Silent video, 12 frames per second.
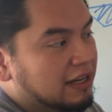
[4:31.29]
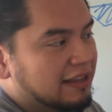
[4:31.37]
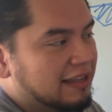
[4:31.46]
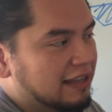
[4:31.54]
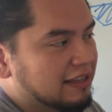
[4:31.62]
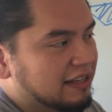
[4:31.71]

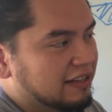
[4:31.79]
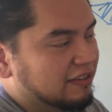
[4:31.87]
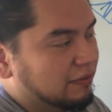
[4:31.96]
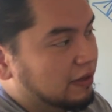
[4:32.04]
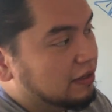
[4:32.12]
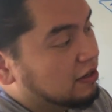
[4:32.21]
than this
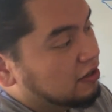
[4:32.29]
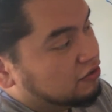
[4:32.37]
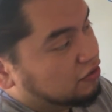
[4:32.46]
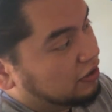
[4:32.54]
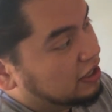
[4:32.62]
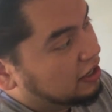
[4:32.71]
one.
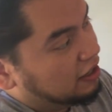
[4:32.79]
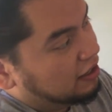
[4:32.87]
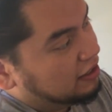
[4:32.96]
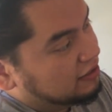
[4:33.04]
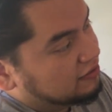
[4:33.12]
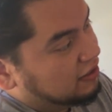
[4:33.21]
So here
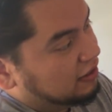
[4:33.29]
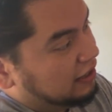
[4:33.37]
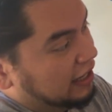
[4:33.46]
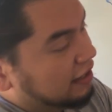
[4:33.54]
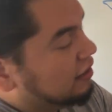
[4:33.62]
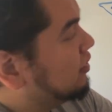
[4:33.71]
is the
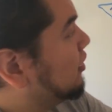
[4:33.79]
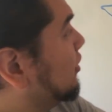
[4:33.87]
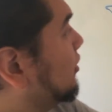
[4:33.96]
length.